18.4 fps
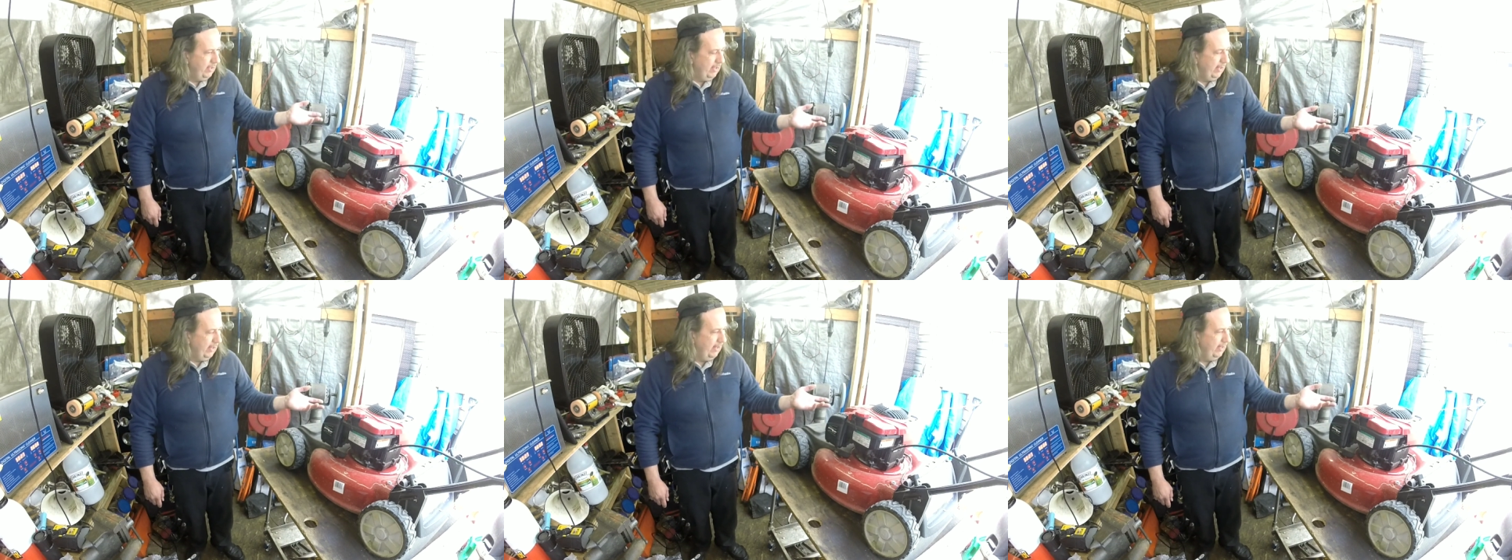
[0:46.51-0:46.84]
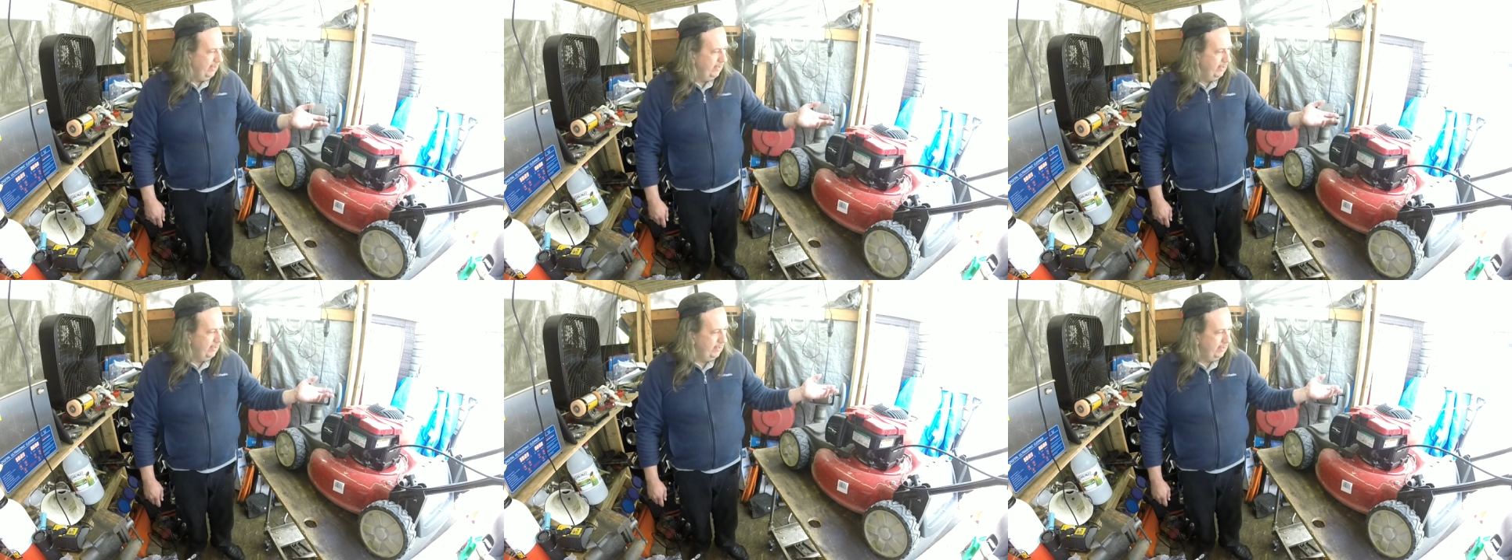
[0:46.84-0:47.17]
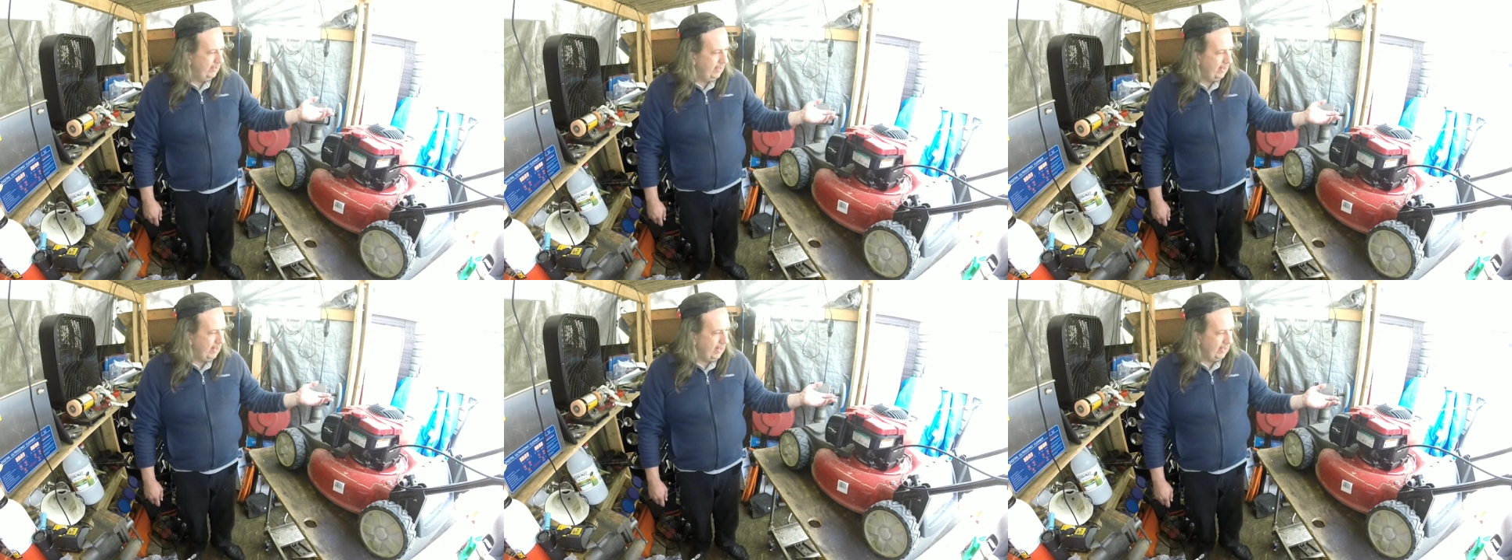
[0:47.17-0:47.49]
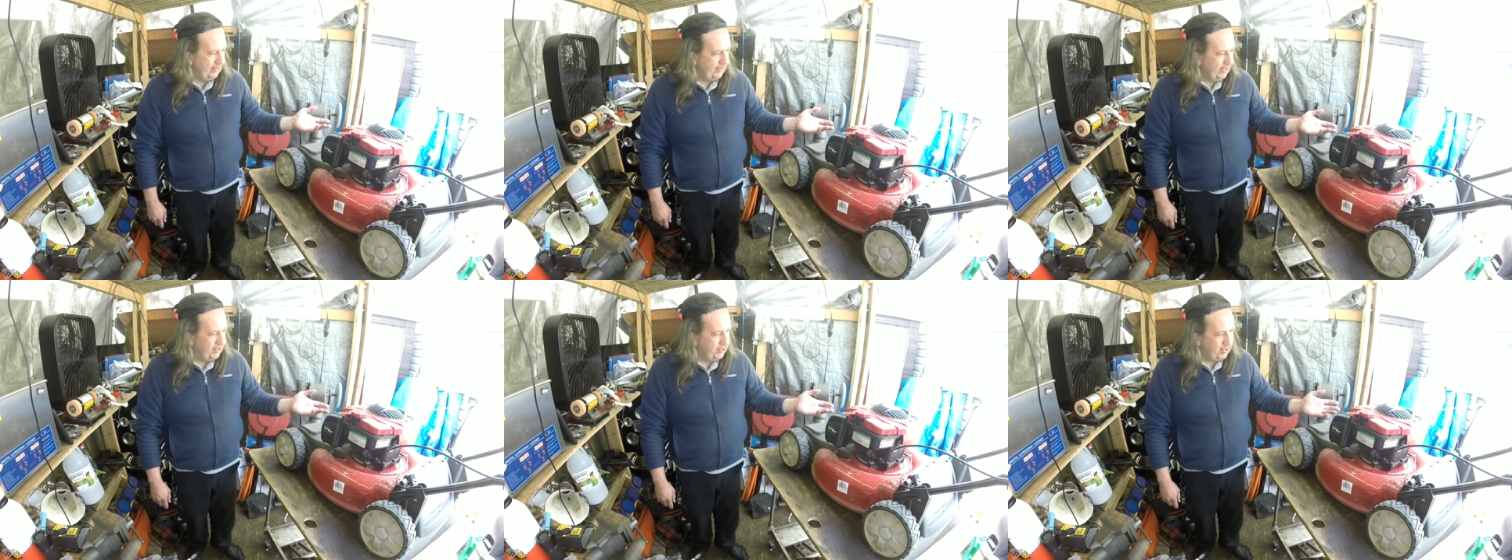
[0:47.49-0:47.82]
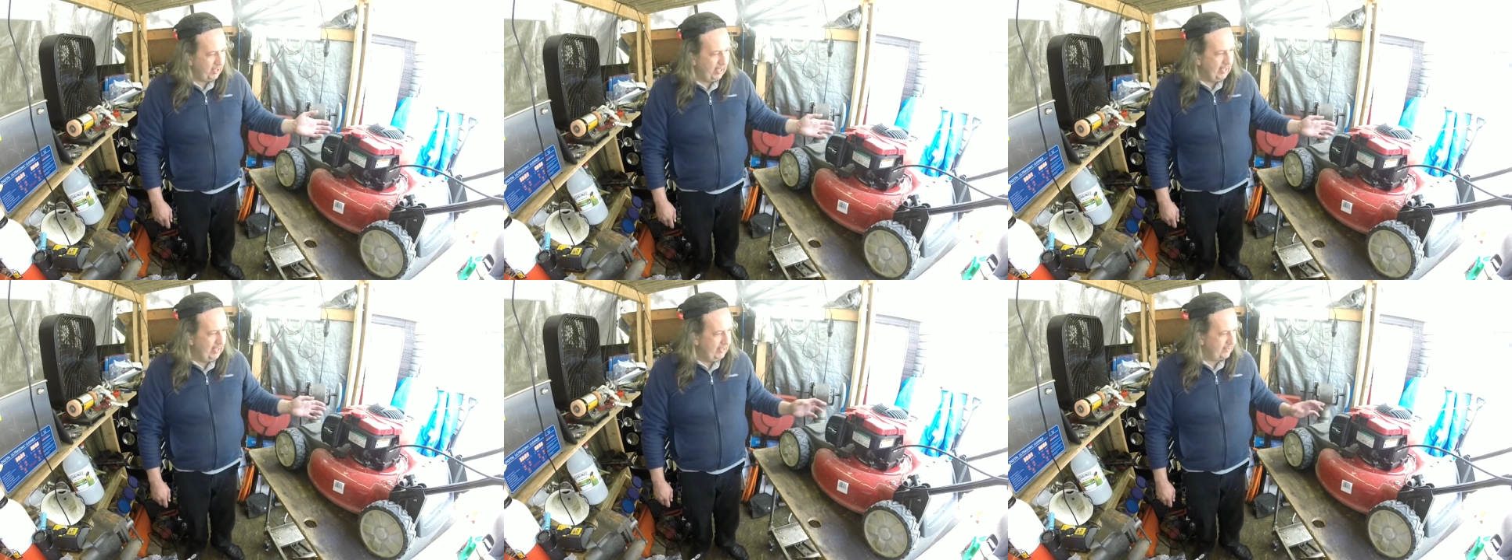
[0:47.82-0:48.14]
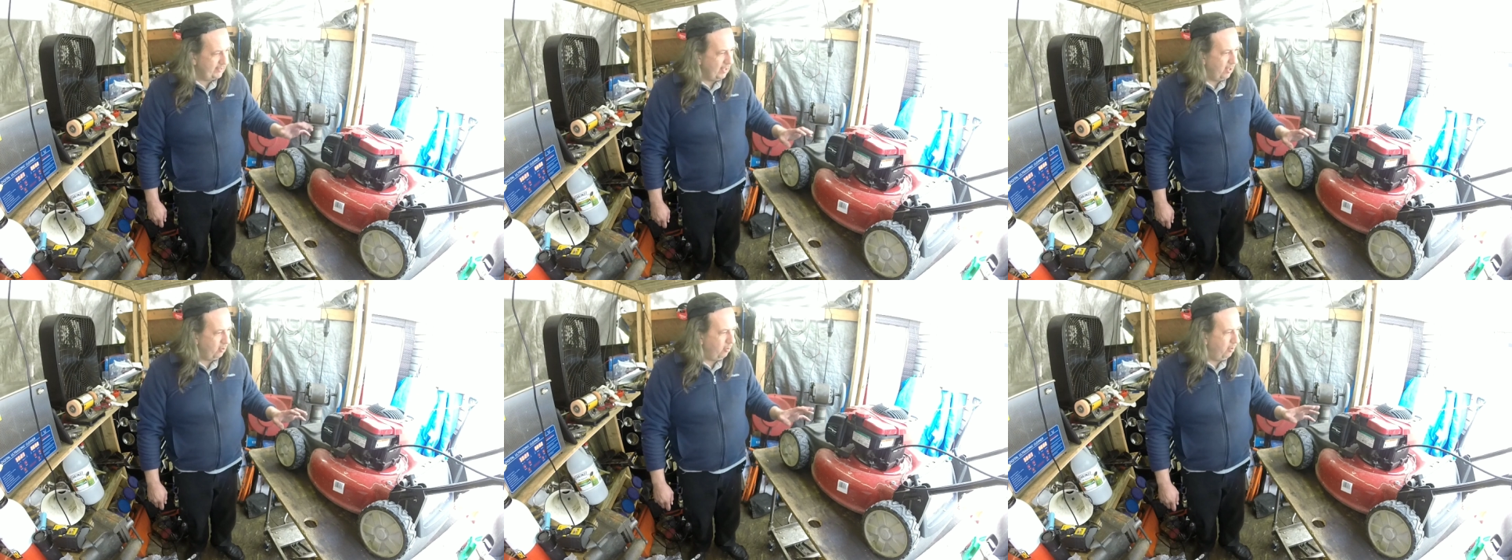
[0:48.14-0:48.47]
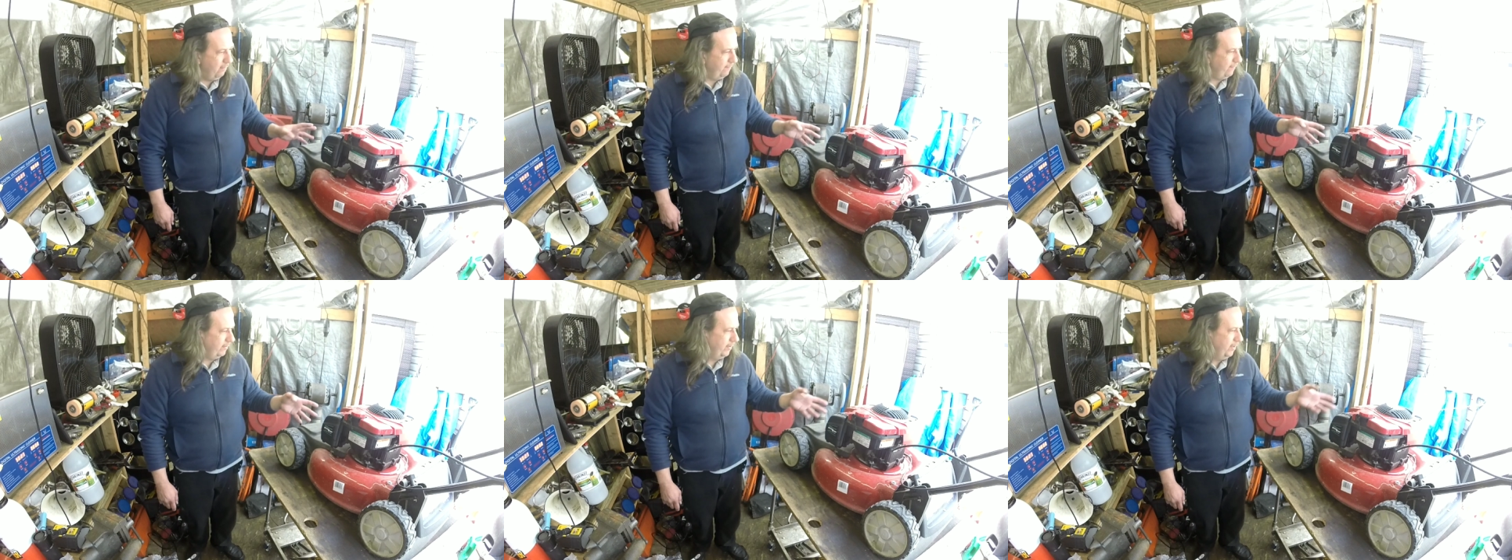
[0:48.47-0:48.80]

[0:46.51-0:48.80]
a Honda Chinese knockoff